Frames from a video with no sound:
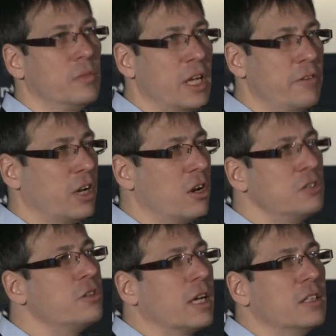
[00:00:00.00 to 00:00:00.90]
every
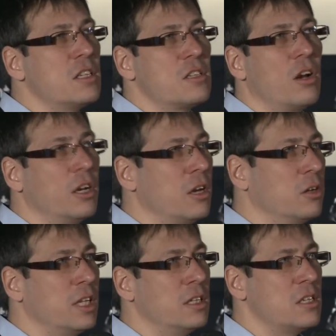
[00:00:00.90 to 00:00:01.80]
country can decide how
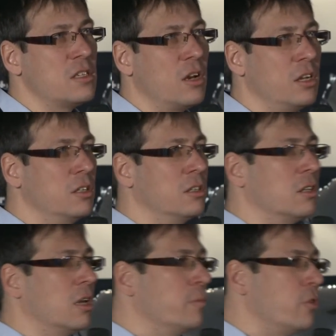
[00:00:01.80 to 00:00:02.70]
they design
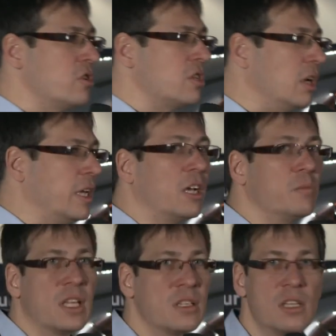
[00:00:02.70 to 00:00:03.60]
the personal income
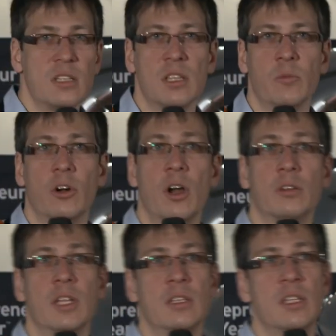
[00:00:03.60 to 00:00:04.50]
tax system or how
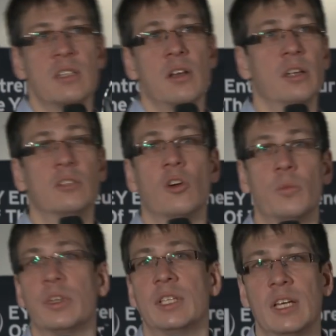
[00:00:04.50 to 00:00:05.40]
they design
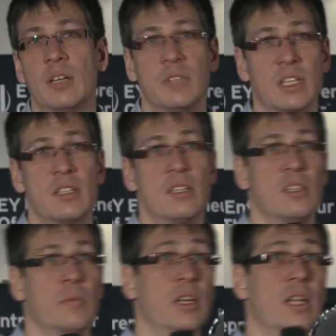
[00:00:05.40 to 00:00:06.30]
corporate income tax
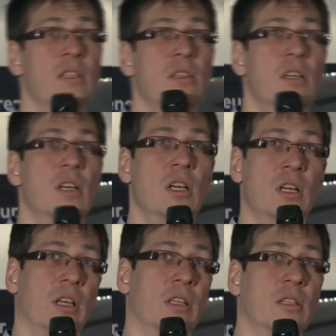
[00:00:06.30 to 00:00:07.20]
system, unless
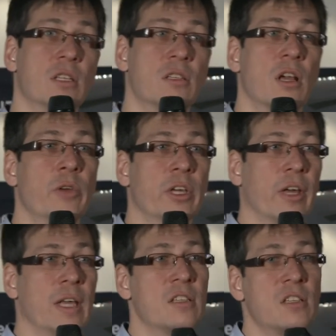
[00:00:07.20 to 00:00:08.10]
it is going
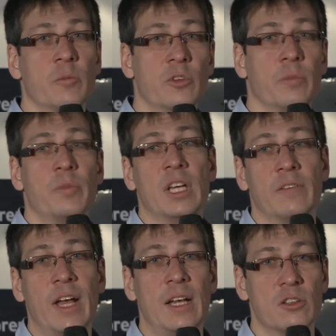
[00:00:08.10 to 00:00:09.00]
against some European
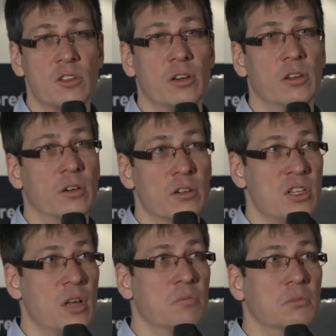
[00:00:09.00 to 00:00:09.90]
values or
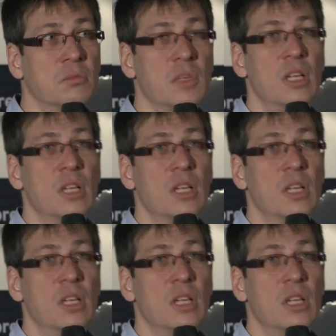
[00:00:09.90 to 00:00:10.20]
some